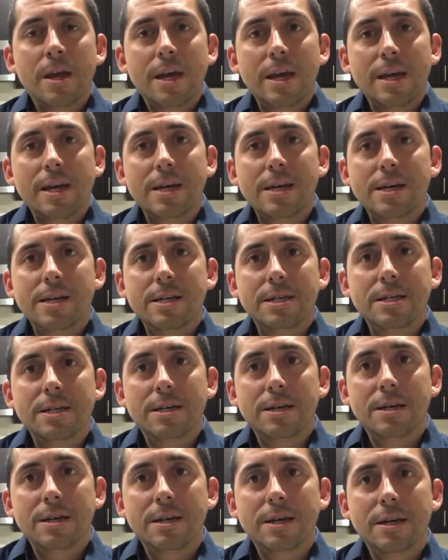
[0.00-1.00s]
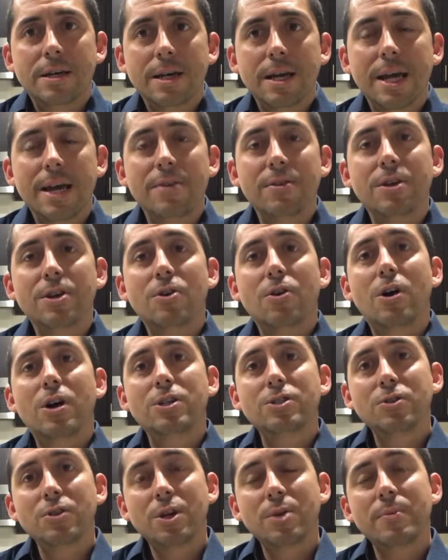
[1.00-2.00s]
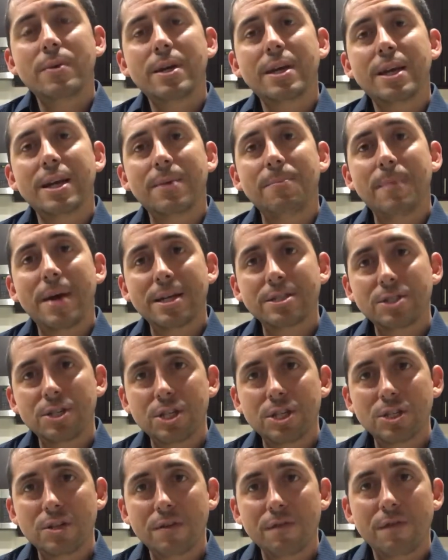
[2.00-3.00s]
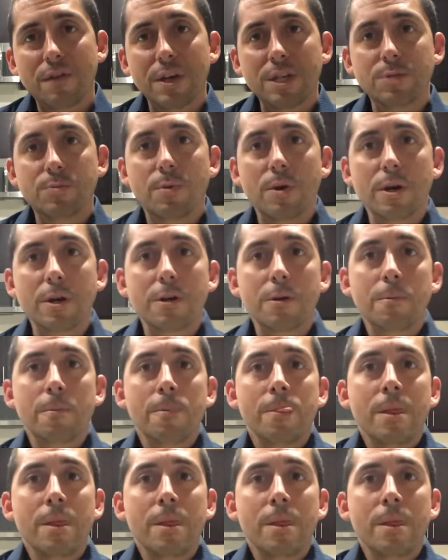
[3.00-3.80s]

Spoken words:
And then you're also gonna be getting messages on Facebook,